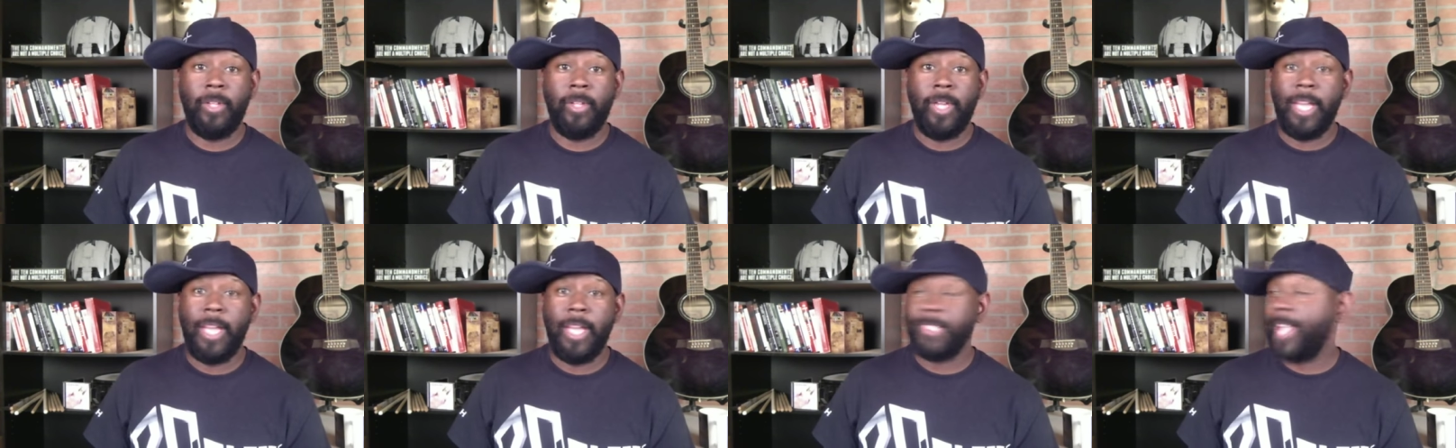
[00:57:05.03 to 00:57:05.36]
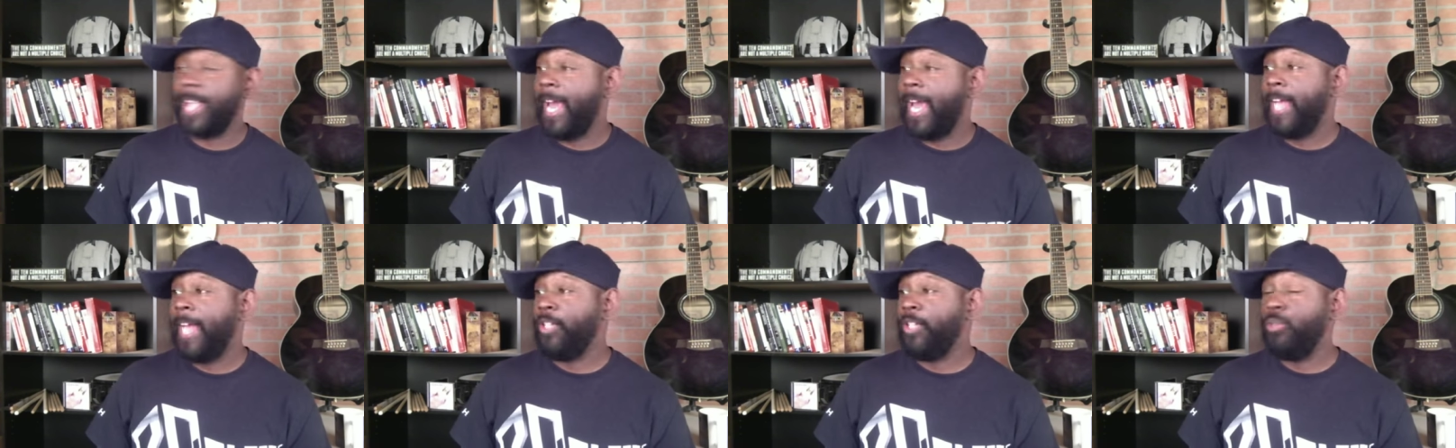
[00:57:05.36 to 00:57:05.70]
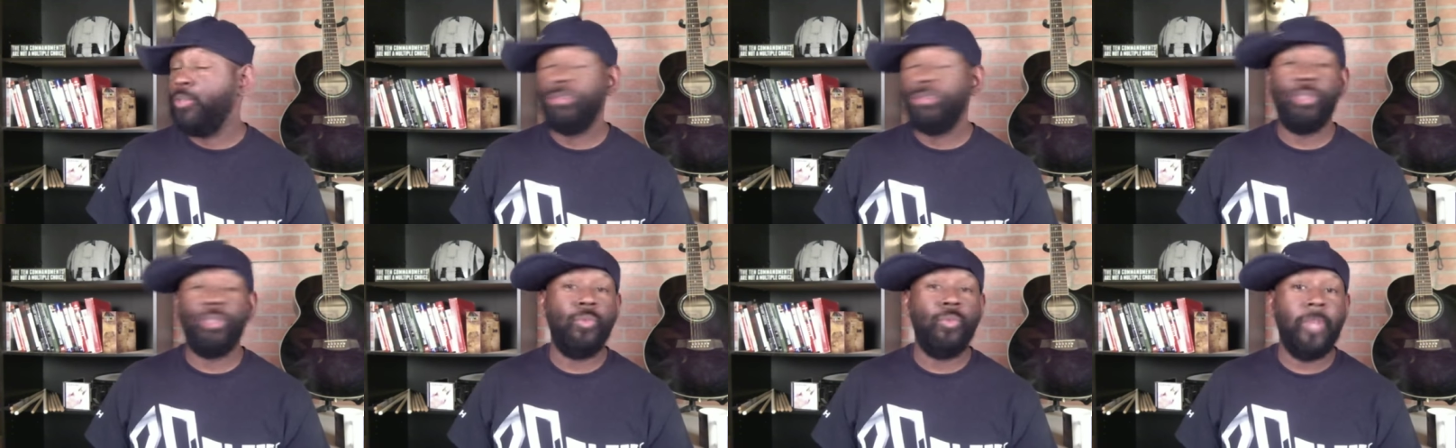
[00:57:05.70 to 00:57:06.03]
It's like you
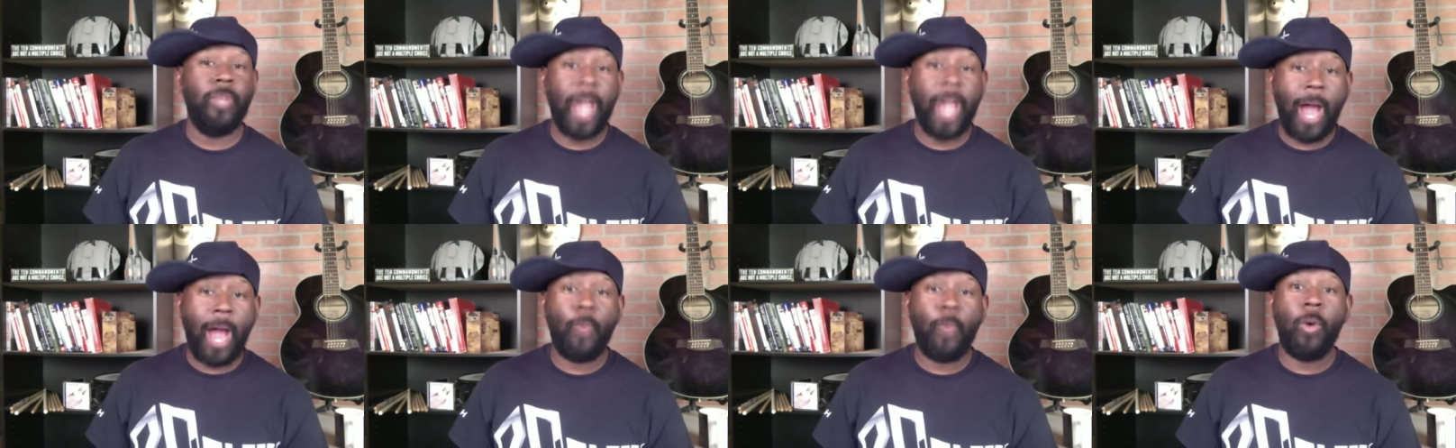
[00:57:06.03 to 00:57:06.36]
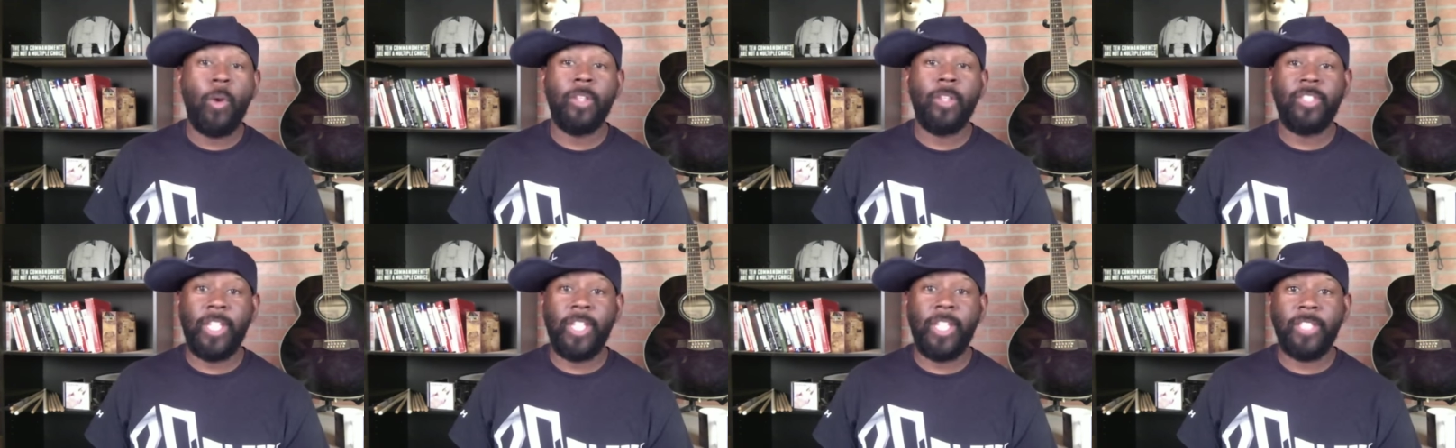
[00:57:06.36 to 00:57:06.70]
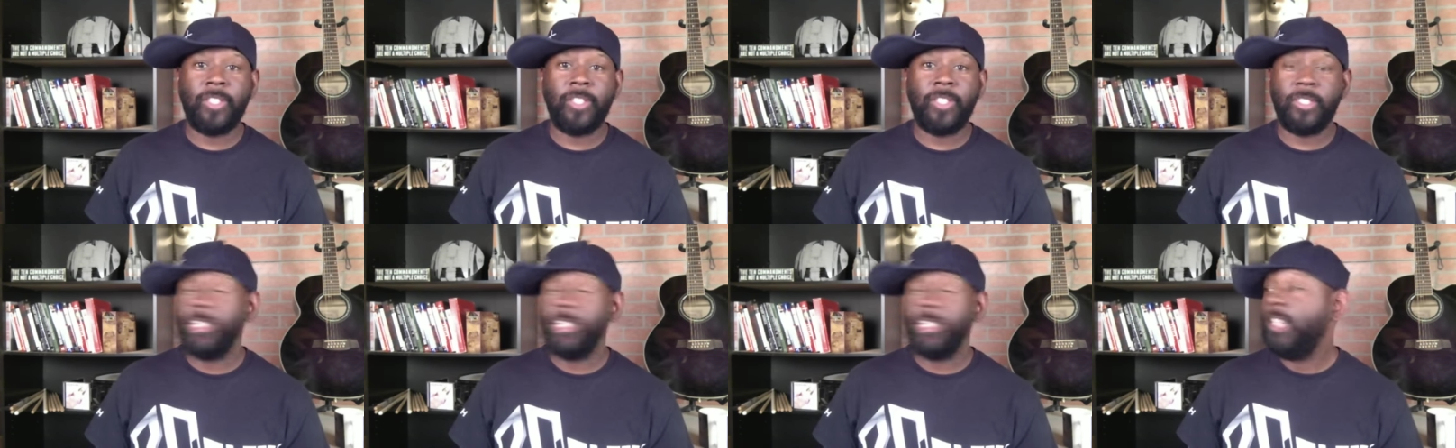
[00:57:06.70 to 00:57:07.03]
do not want
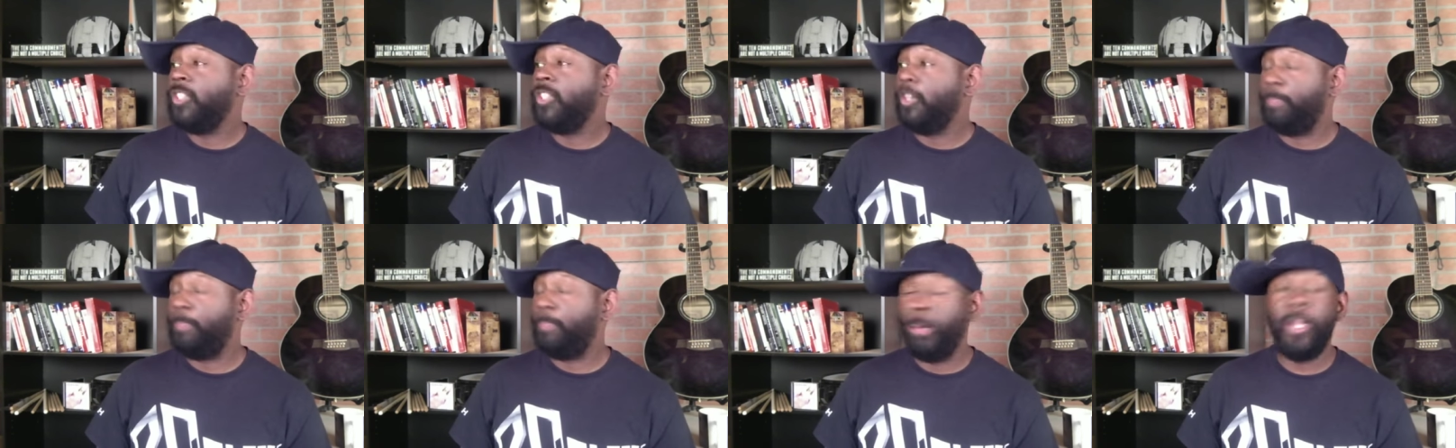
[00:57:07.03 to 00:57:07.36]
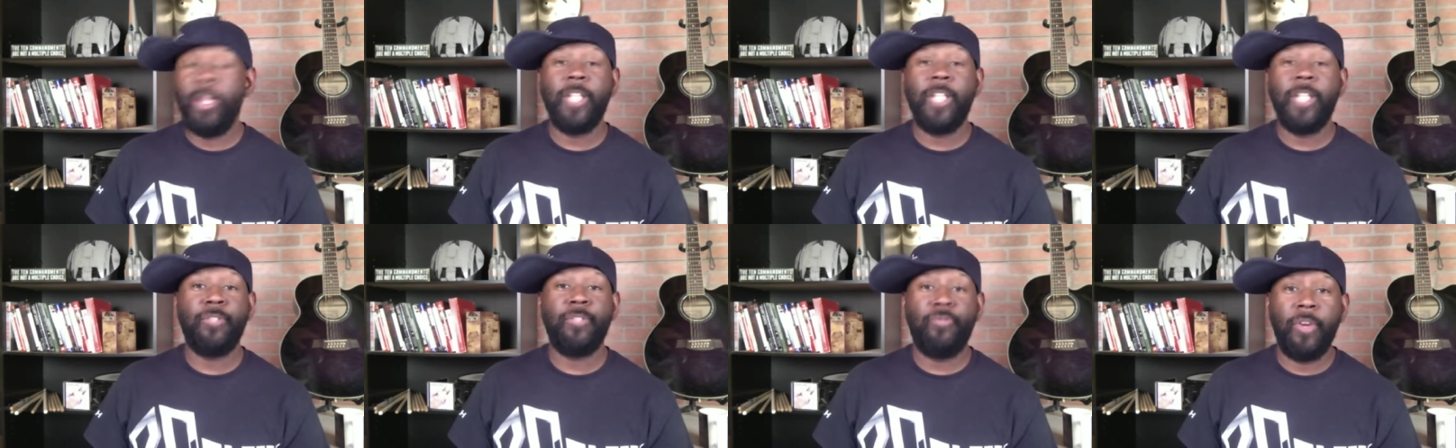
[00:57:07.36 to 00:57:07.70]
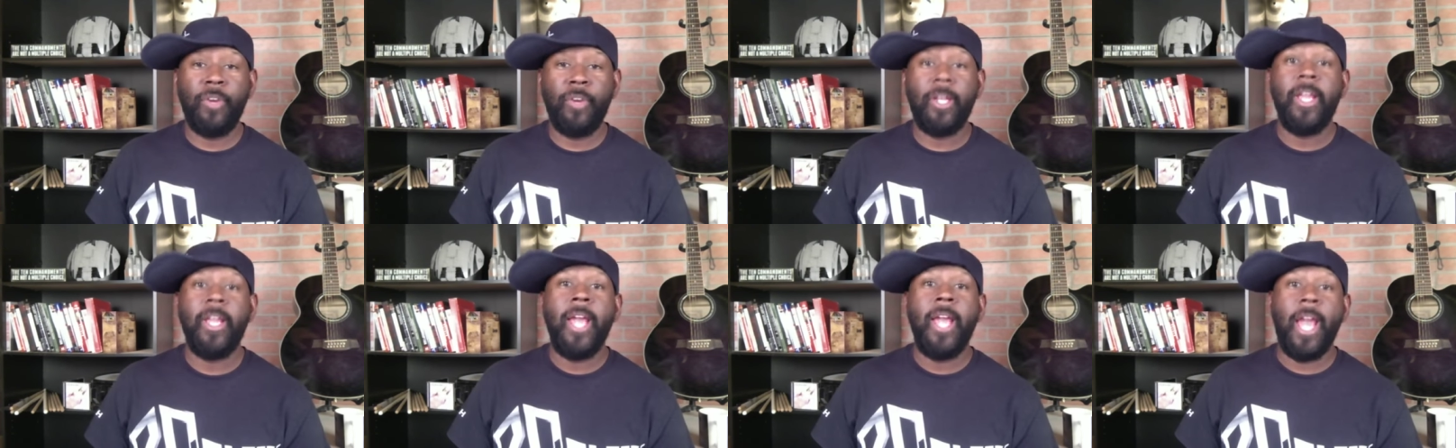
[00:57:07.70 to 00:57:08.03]
Jesus to put his
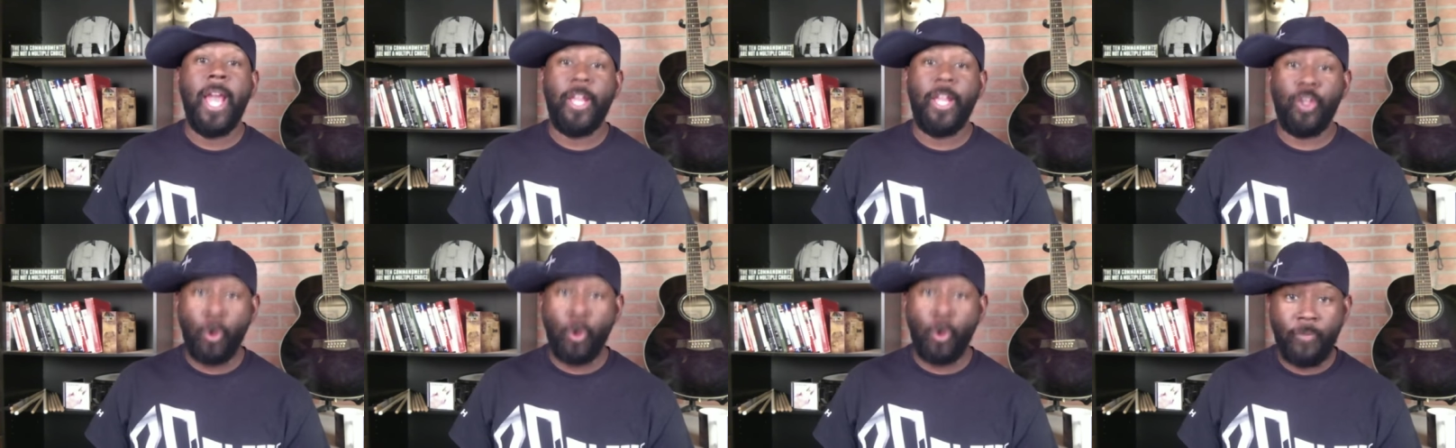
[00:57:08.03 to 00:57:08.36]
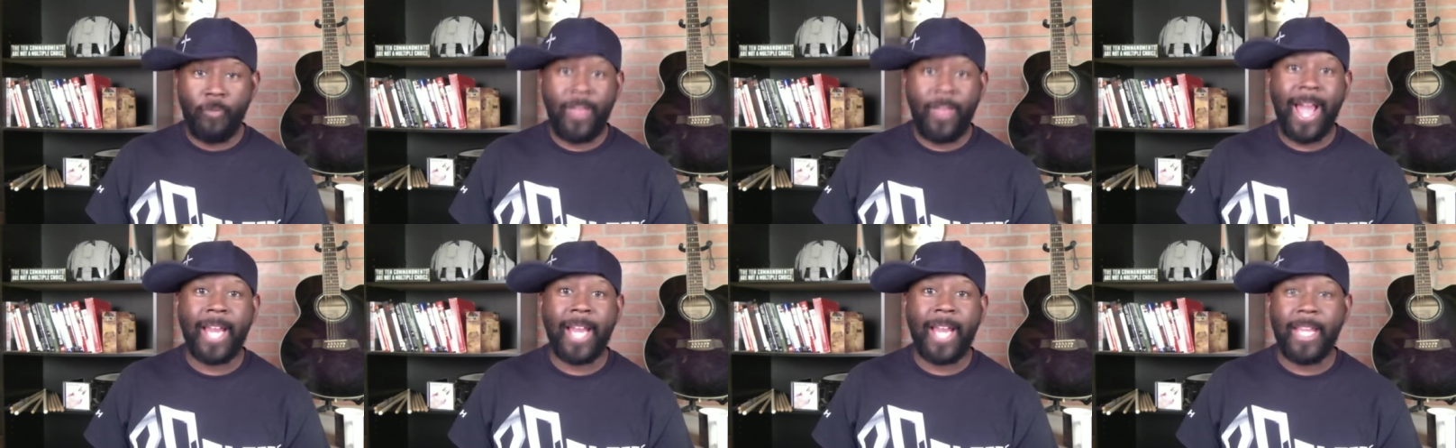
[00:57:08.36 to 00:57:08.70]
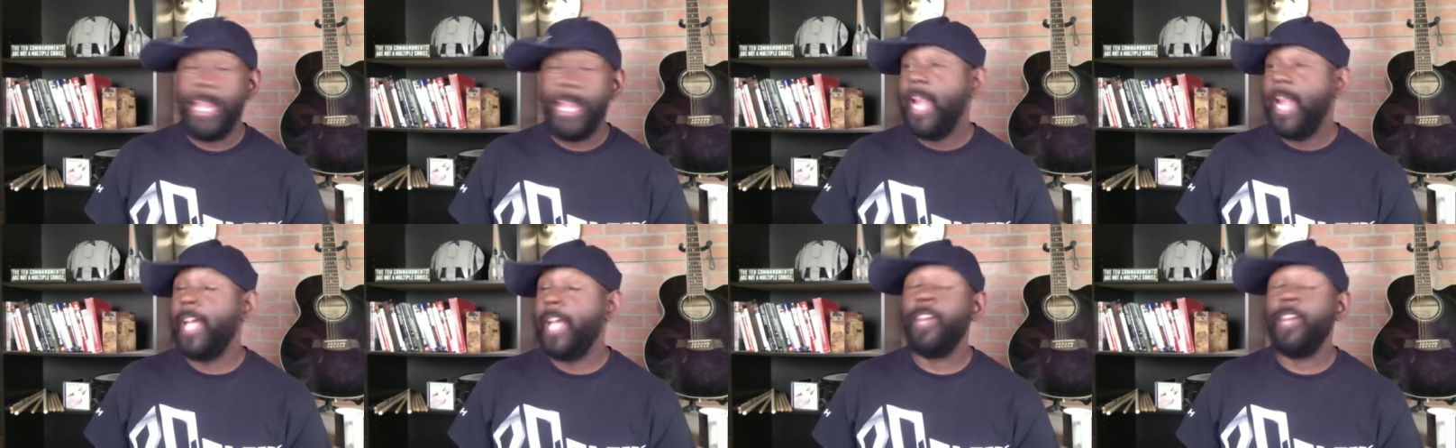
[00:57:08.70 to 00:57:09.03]
foot in your valley
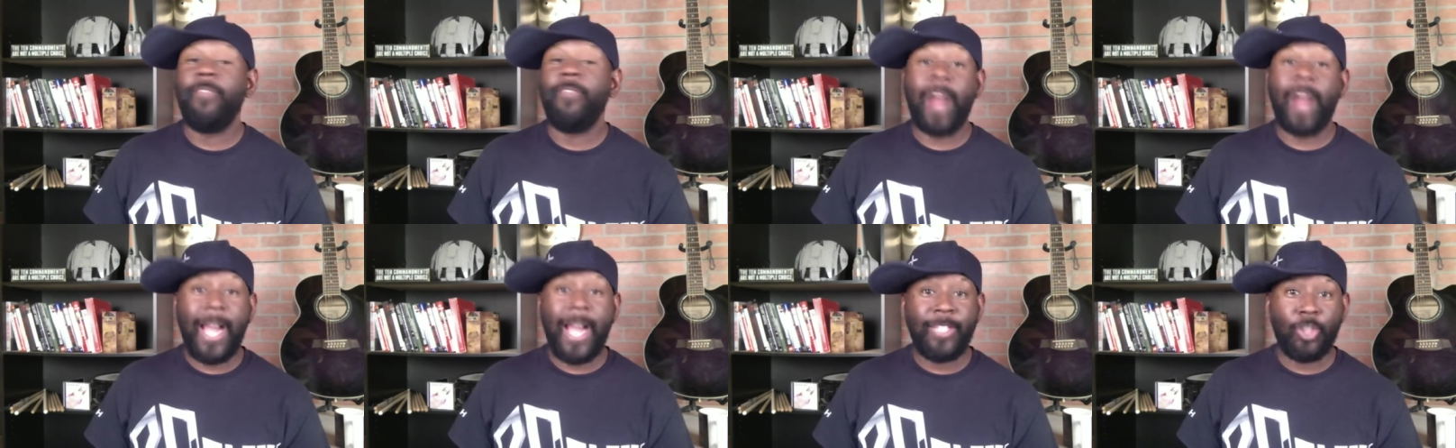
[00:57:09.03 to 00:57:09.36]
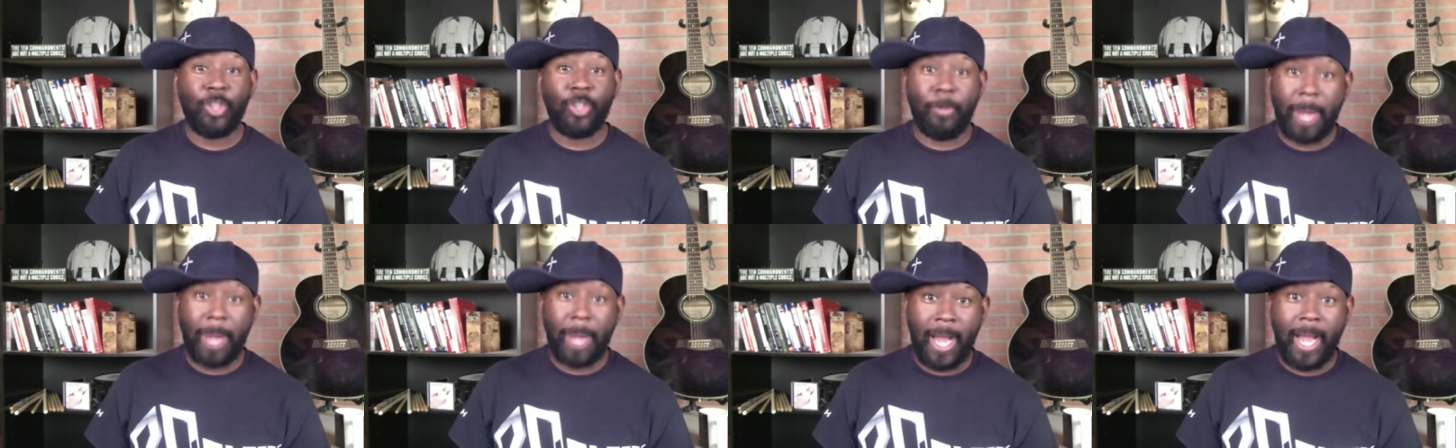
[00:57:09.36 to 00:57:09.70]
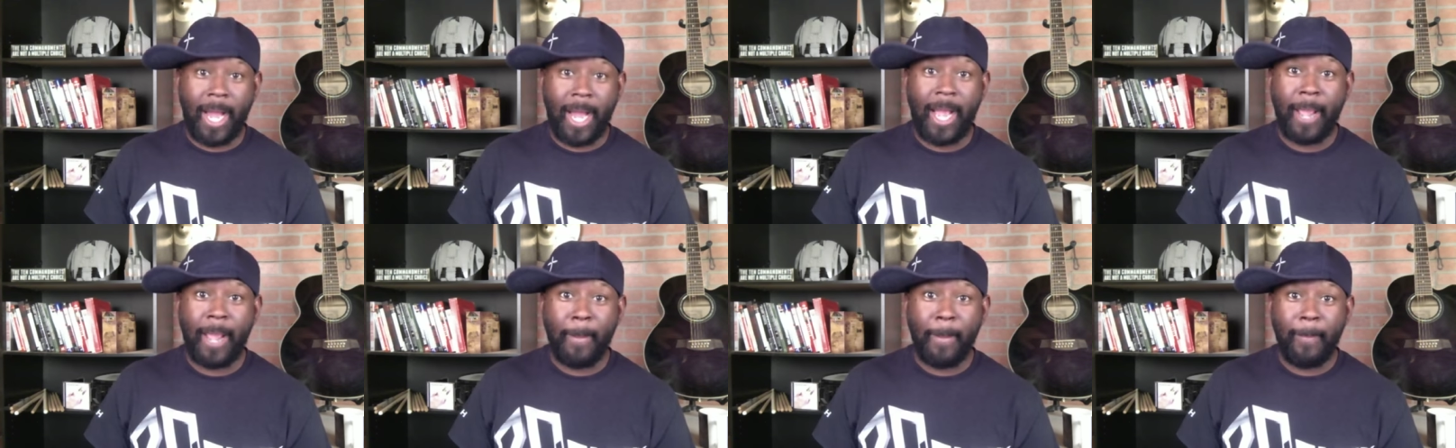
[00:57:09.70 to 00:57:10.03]
and divide your
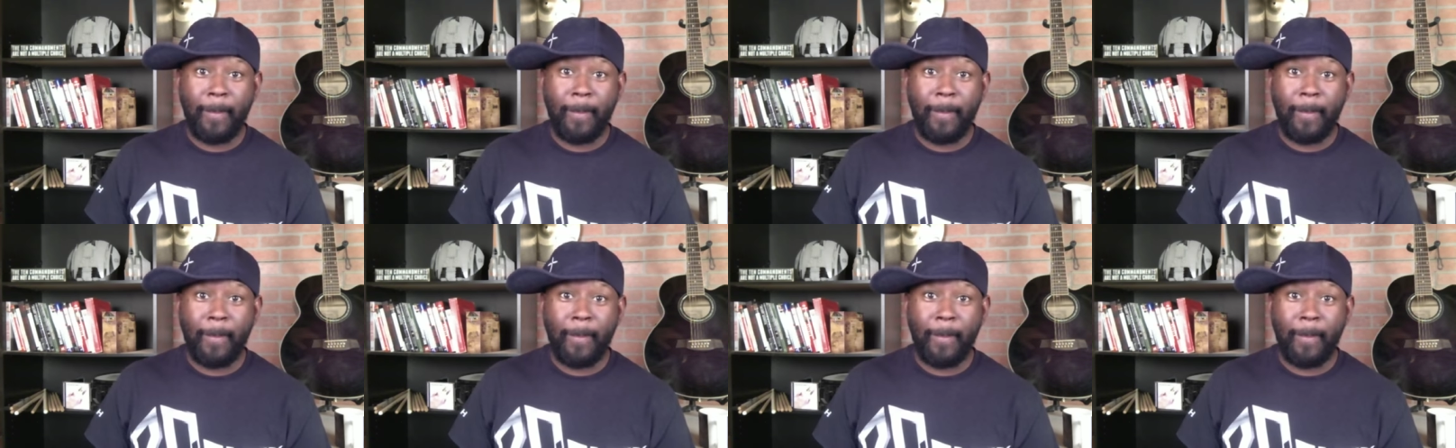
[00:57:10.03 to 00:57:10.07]
behind.